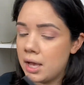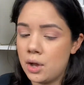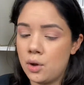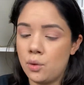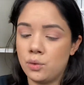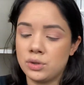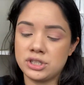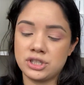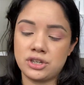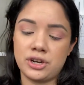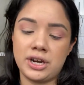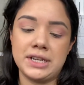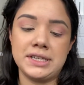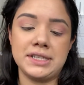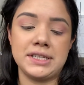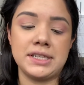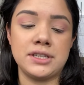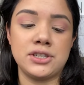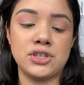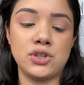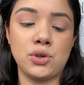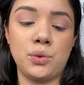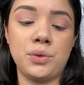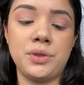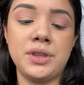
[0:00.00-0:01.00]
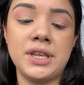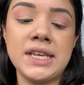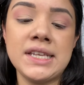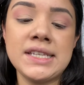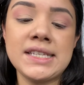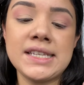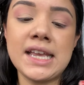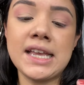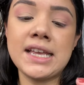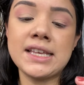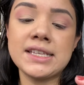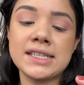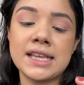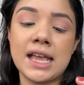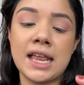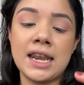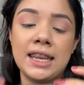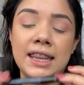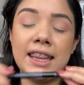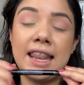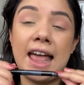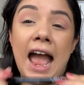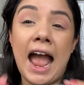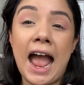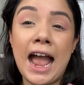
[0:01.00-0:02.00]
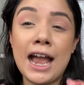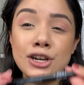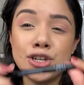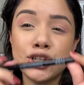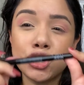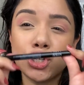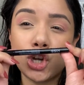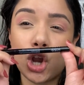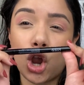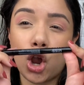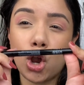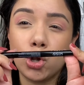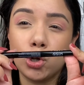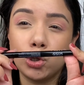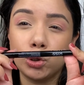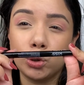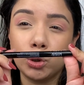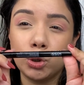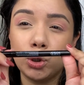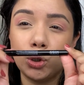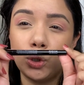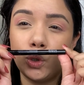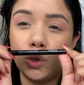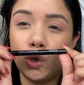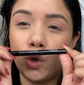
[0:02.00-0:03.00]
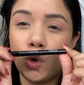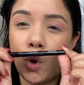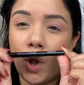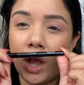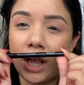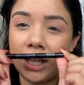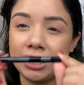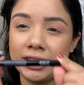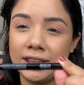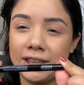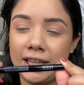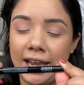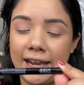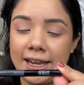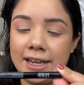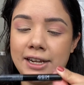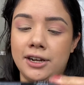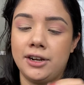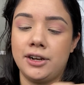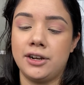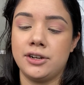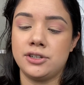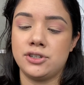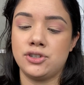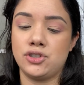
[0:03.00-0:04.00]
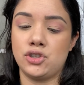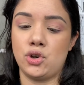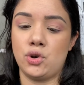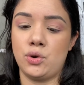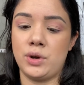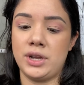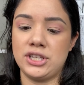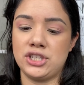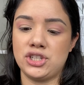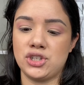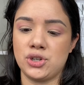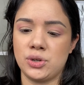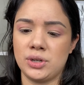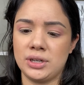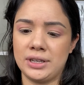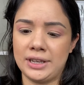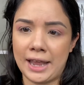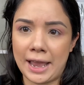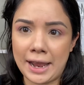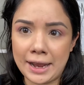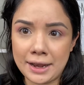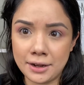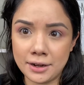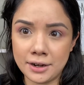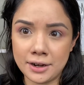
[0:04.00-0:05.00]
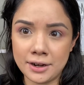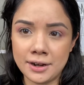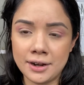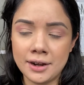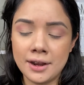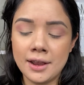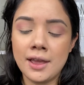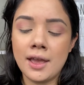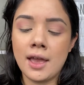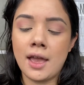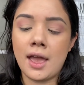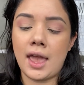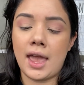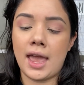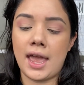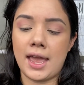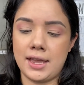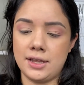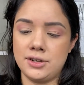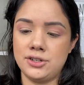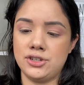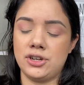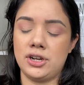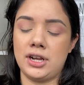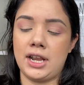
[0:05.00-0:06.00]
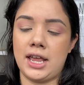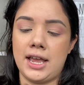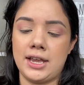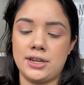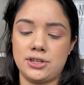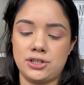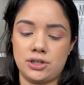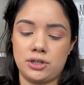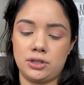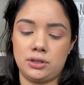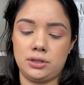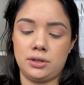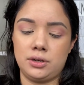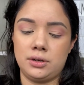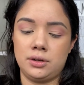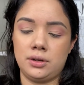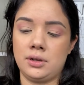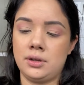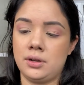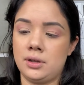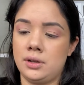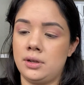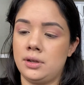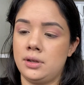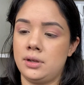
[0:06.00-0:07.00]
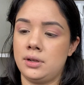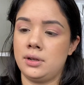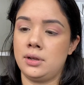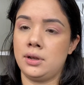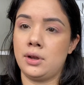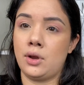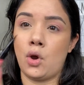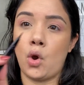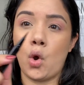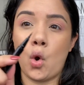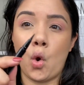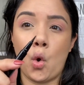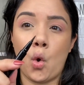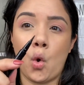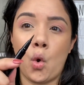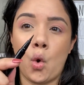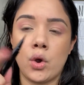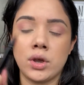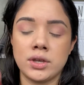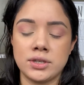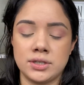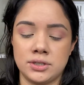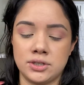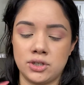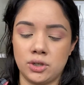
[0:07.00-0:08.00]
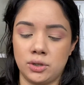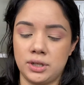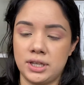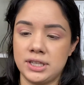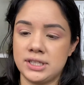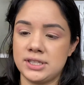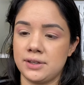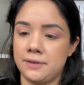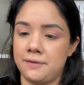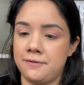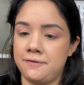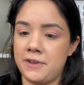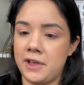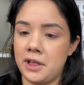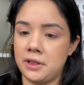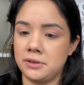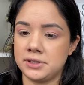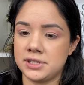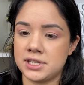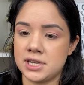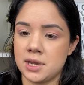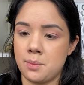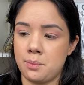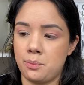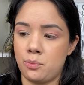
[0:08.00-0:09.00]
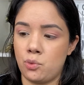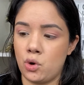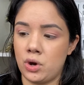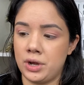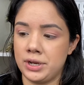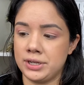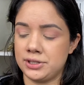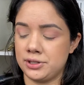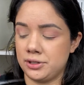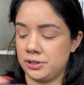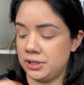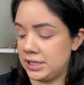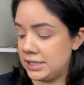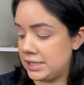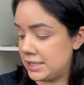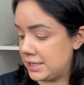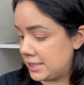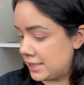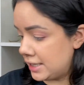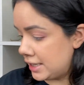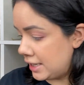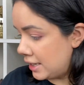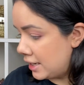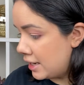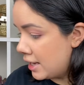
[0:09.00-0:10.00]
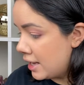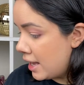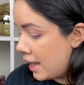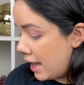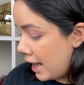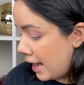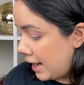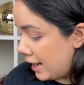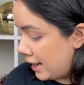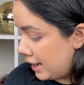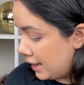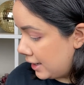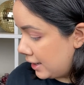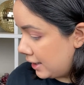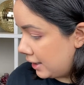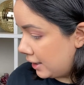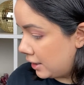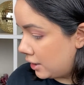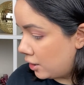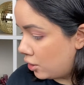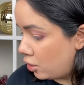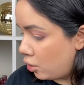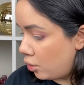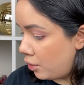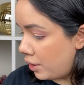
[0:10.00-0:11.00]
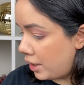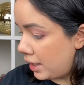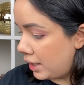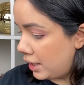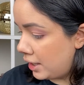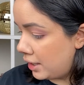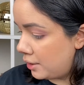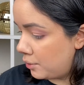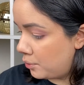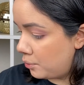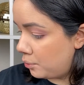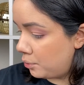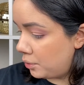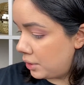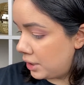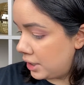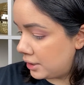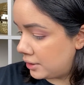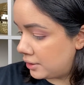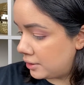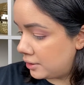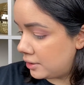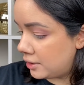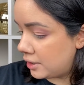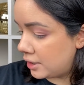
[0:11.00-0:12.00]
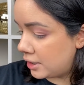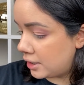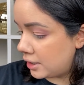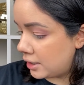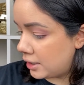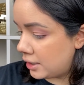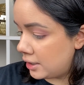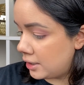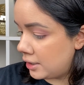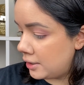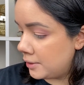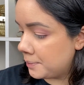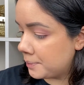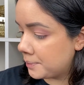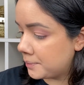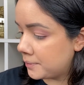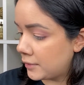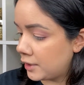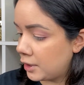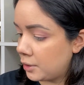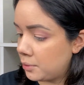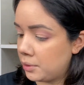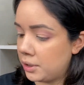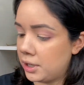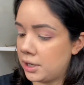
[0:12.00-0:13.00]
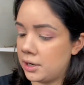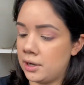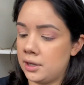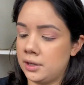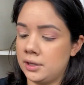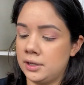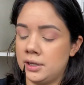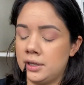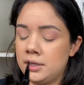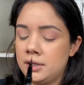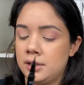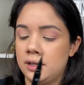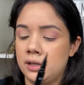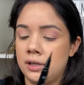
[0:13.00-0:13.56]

It's crazy. So this is a lash glue liner. So it's your liner and your lash glue. So it's a felt tip one. So let's see. And I'm going to go in with the, what do you call it?